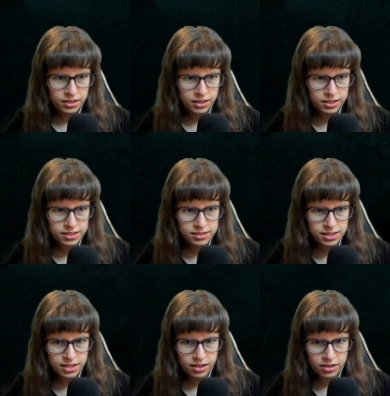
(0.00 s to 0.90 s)
at least
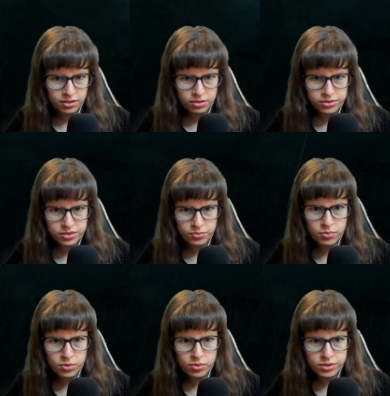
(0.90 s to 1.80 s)
they can't cross the
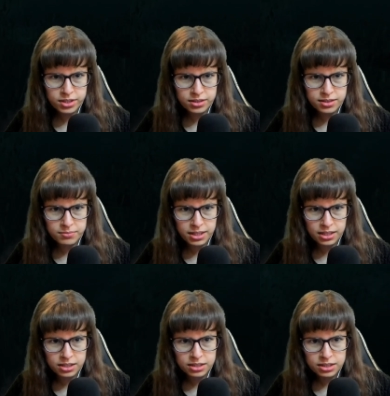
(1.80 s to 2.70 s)
water to me.